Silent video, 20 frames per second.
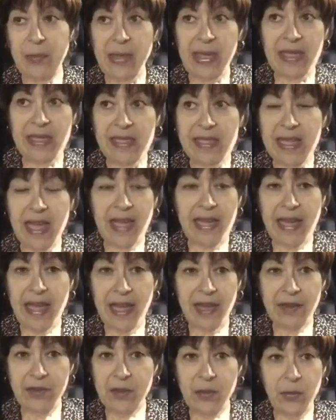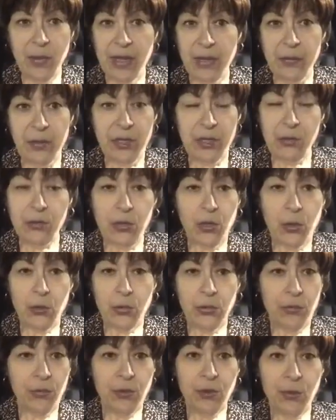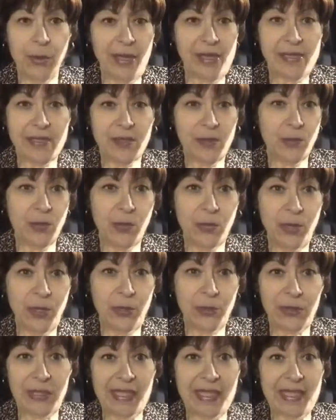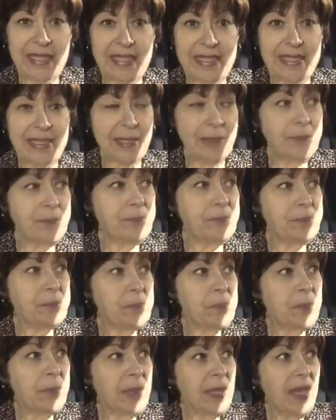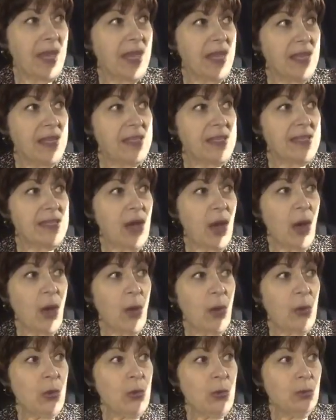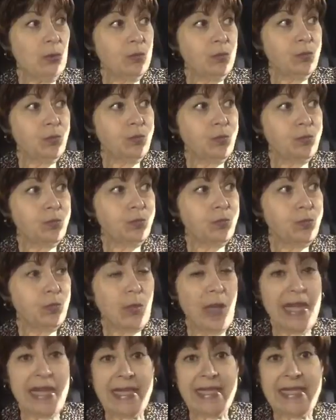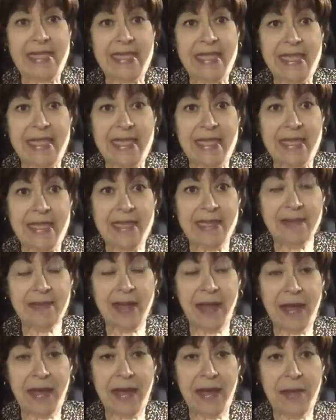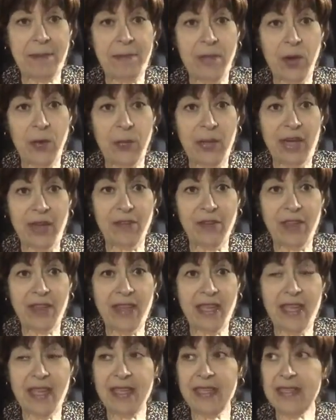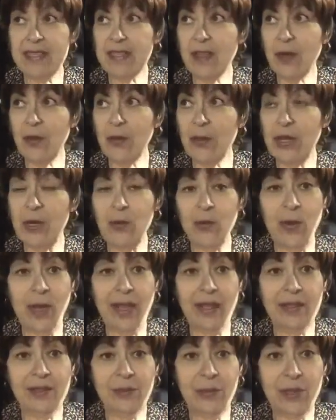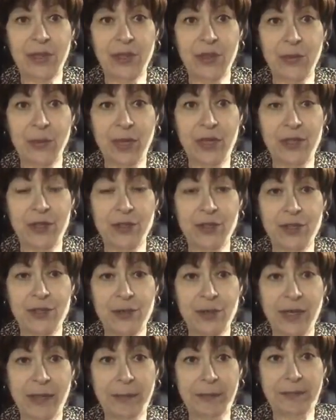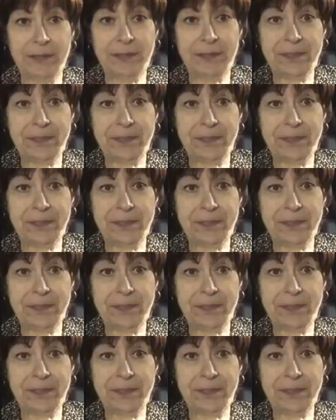but it's kind of out of the way. We don't go through Owasso when we go to Lansing. So Andy, I'm hoping everything is going well with you on your trip.